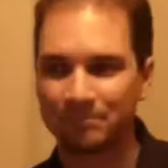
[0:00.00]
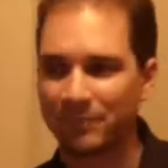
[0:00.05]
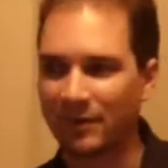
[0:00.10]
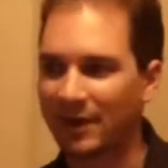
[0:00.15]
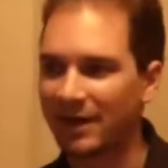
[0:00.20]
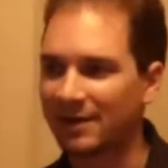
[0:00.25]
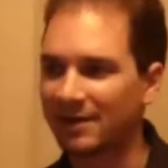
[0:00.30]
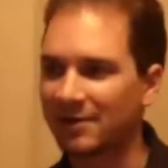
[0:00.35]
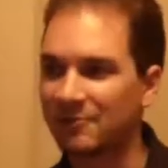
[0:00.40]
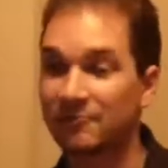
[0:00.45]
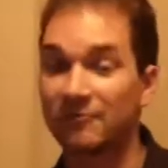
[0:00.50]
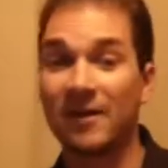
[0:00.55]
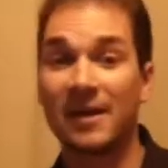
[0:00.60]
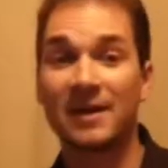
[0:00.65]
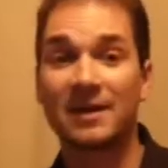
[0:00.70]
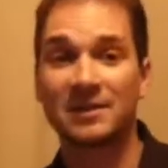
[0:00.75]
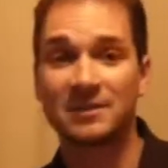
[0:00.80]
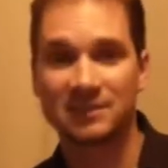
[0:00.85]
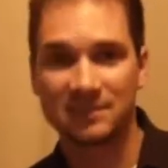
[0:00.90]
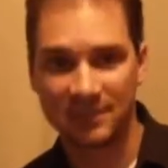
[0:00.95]
But
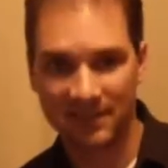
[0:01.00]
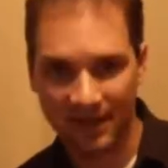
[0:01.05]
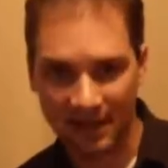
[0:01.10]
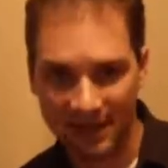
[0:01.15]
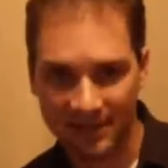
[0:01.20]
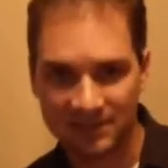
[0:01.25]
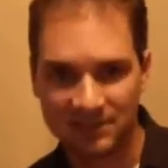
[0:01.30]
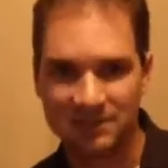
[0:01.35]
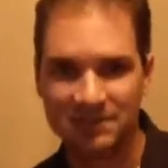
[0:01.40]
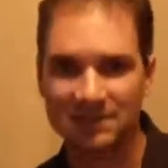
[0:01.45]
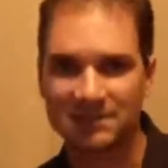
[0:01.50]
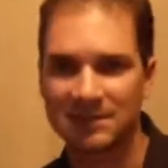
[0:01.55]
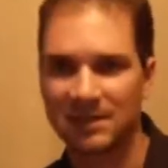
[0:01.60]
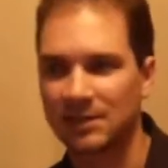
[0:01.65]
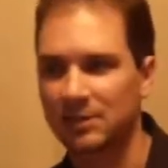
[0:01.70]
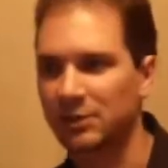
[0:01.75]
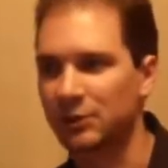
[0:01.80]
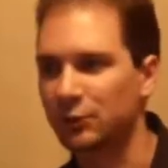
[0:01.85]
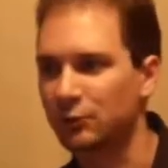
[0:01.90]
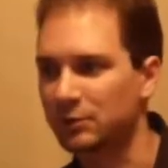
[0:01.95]
Vegas has the
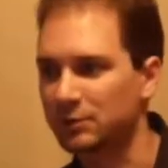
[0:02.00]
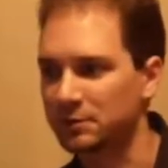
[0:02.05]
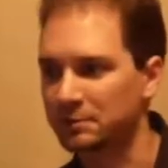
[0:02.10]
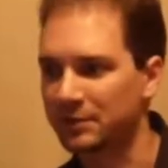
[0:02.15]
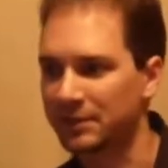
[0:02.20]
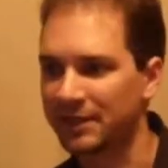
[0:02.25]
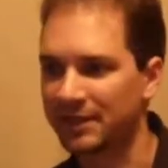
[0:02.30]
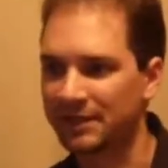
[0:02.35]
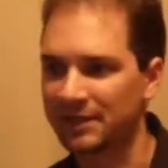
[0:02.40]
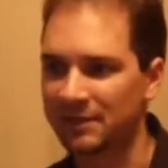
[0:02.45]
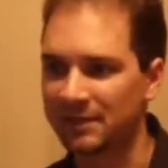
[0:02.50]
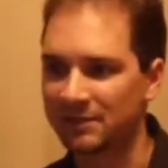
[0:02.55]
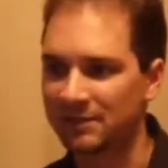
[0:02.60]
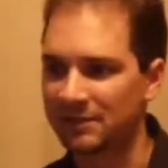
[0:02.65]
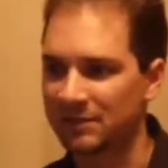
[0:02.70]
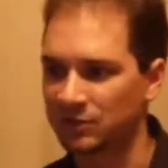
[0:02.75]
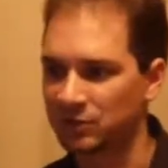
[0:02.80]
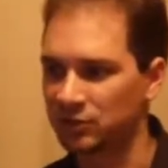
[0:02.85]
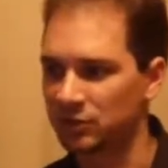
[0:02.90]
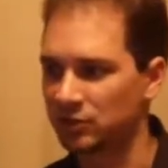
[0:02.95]
St. Louis pick in
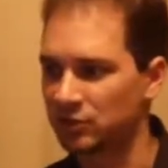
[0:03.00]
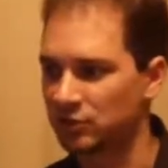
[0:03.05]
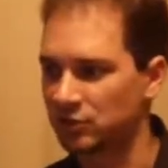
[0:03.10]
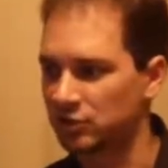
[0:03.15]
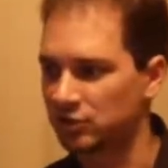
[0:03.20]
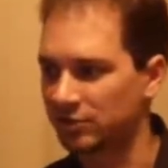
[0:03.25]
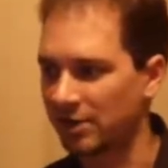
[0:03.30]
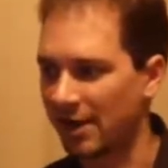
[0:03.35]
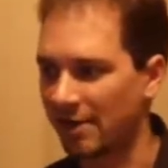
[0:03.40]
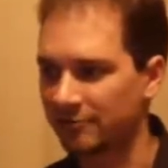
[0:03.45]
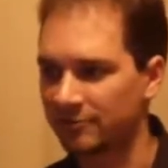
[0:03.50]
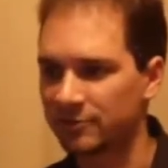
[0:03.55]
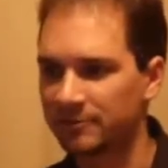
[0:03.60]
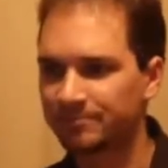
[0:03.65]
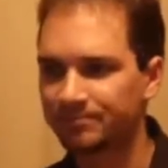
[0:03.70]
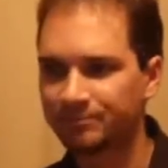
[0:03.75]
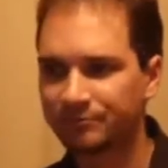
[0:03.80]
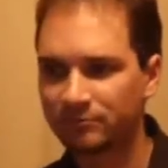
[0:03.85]
this year's draft.